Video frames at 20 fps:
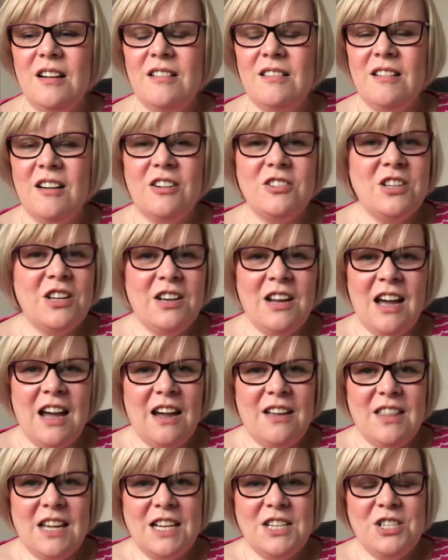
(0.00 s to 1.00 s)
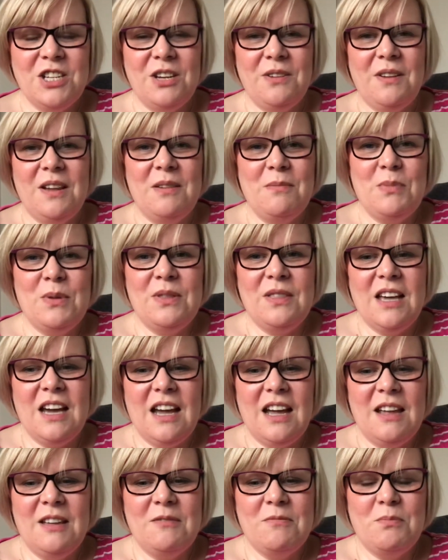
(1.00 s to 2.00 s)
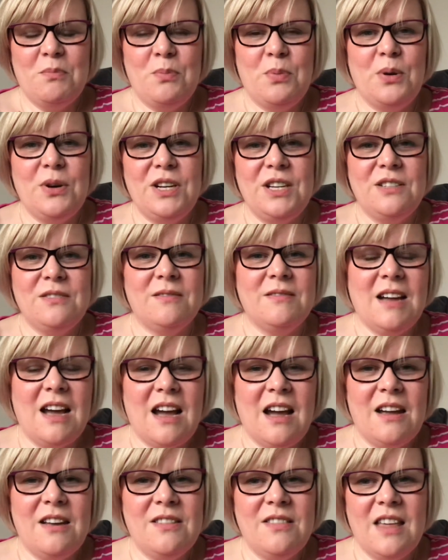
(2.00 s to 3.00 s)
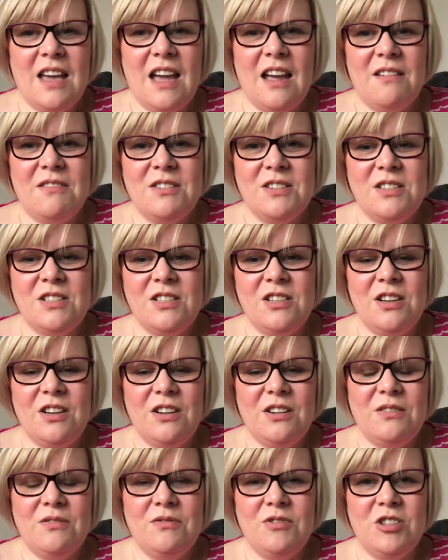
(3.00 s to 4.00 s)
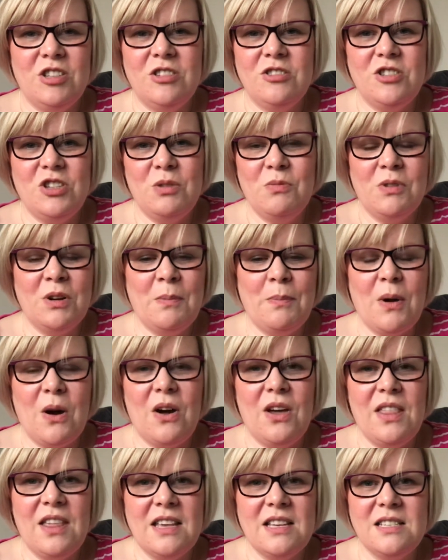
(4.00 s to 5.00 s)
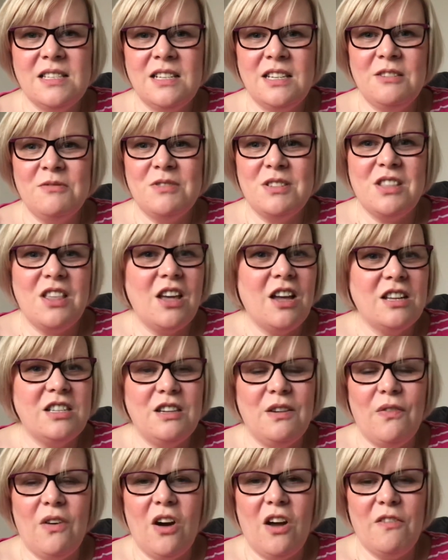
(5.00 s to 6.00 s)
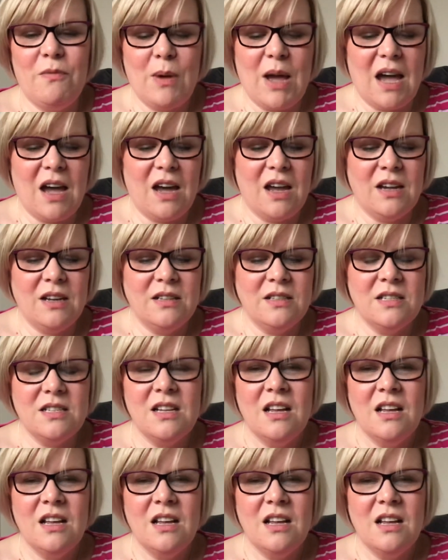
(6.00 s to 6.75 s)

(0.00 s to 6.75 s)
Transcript: I don't know how they do it, but they put it out there as to, do you want to buy this? And it was £35,